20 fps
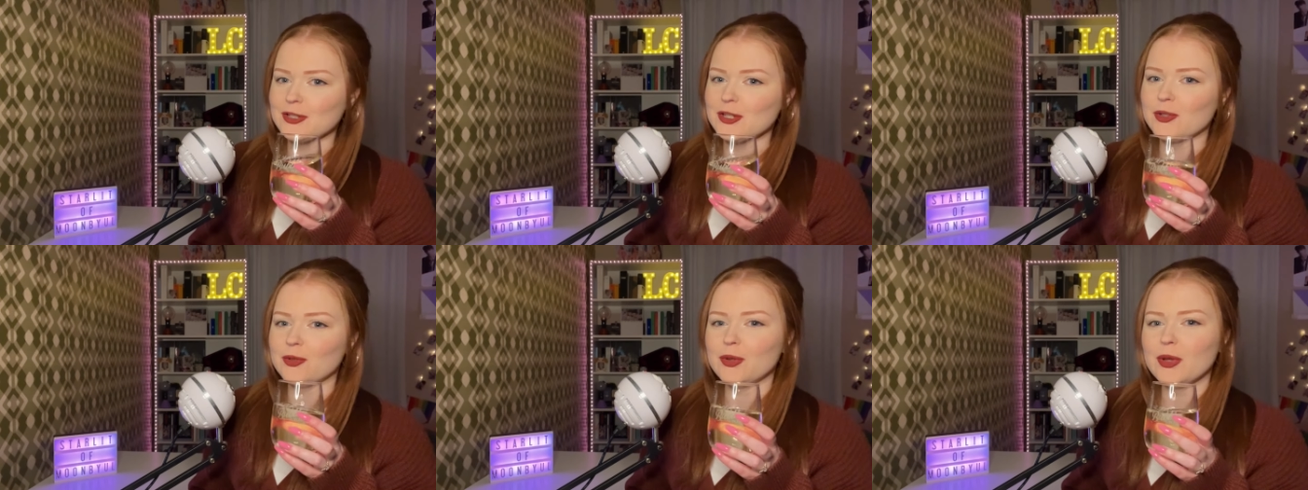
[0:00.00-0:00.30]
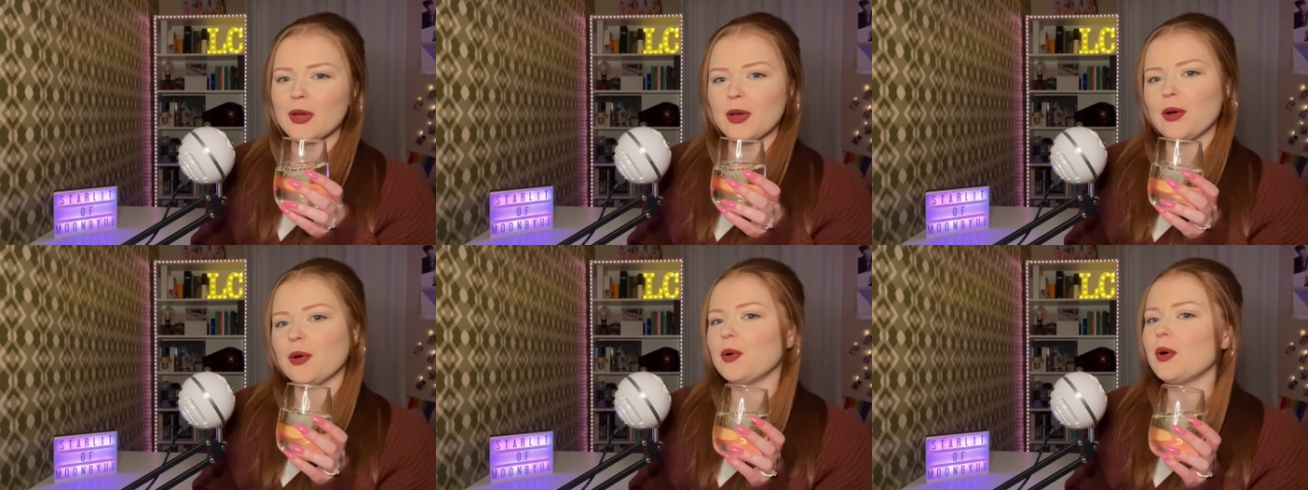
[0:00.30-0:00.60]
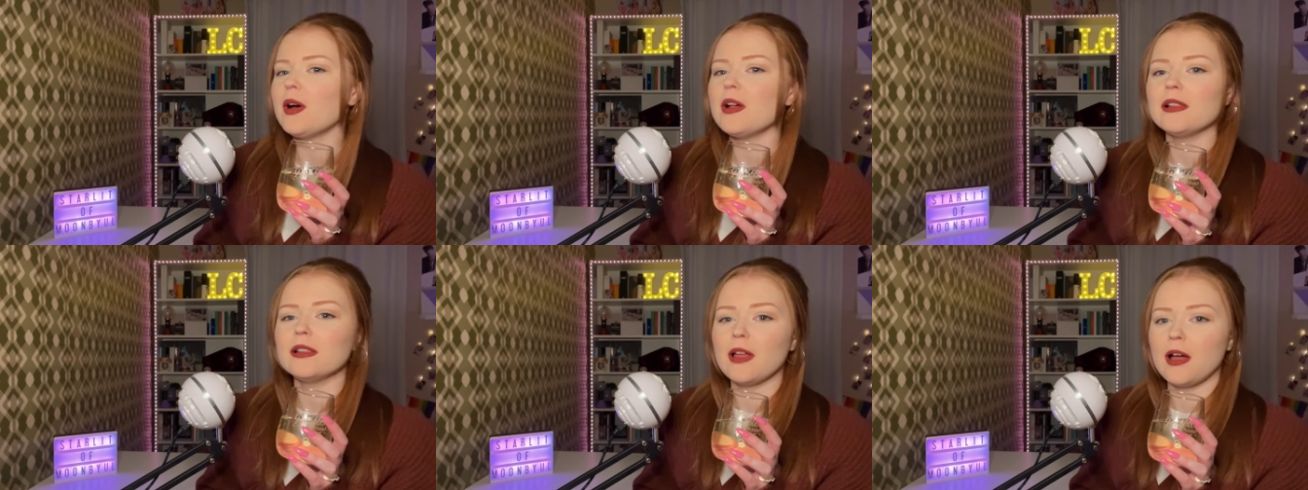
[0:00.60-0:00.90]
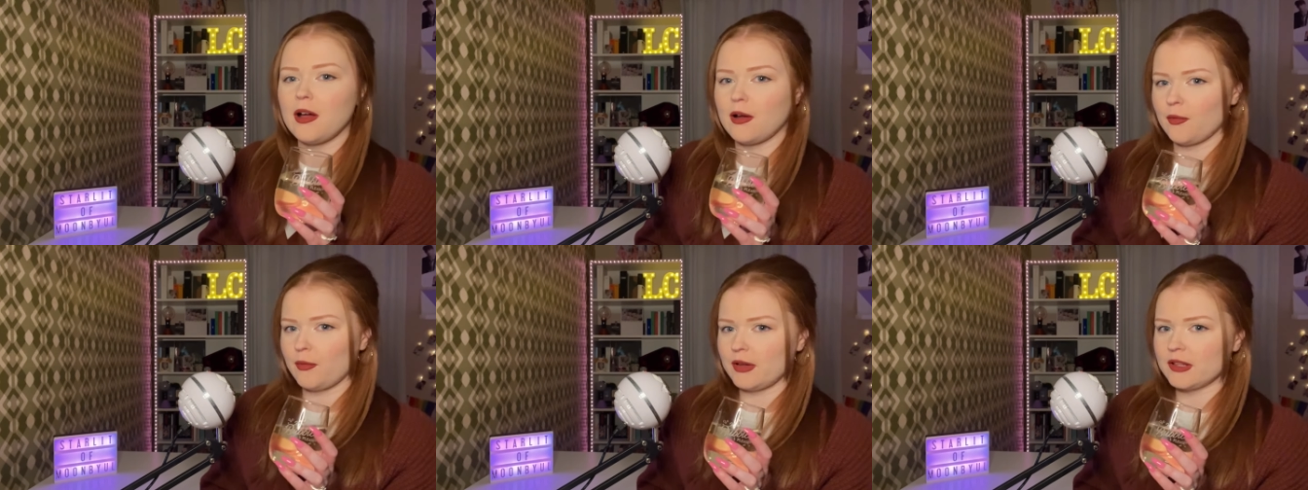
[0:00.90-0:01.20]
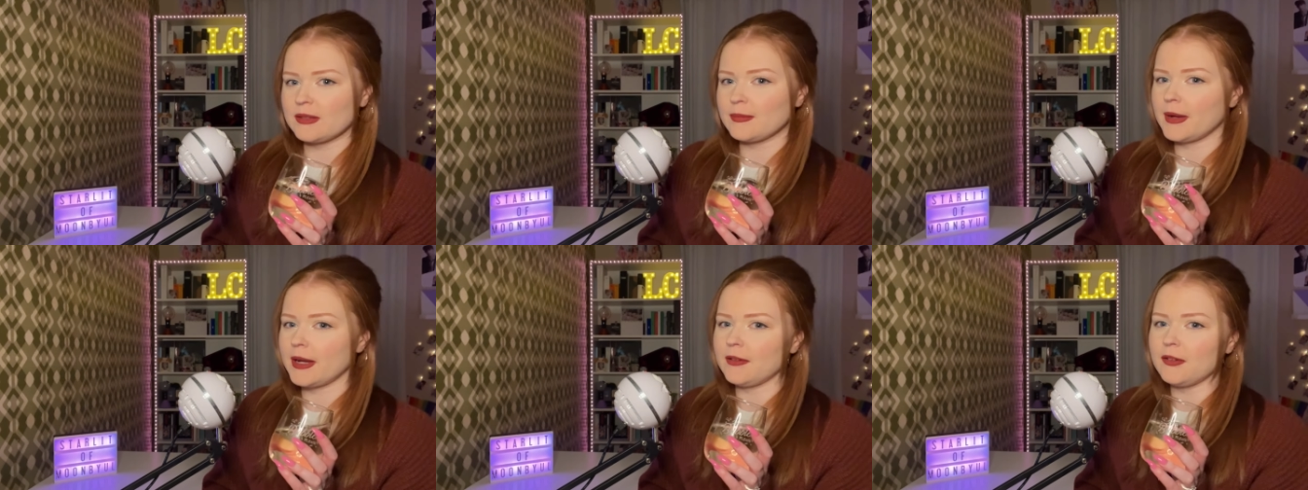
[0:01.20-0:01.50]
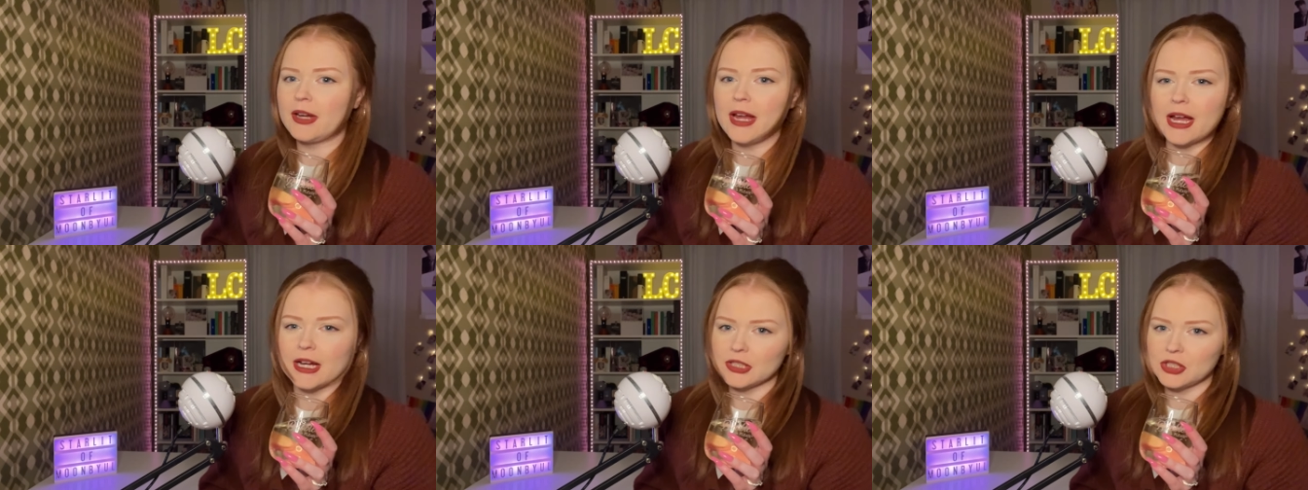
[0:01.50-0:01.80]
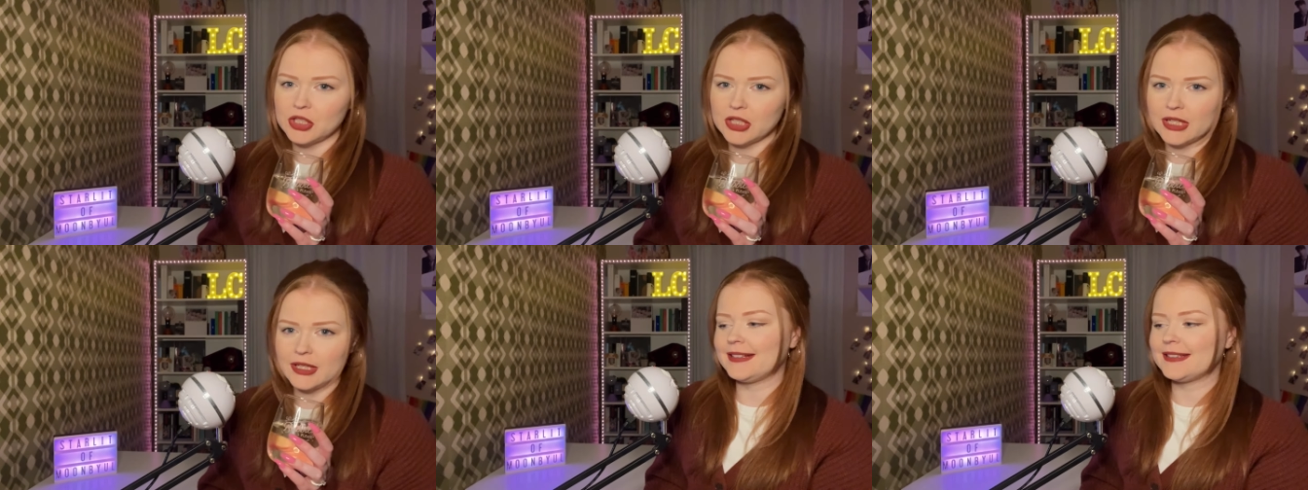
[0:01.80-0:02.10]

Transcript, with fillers: to go along with my reaction?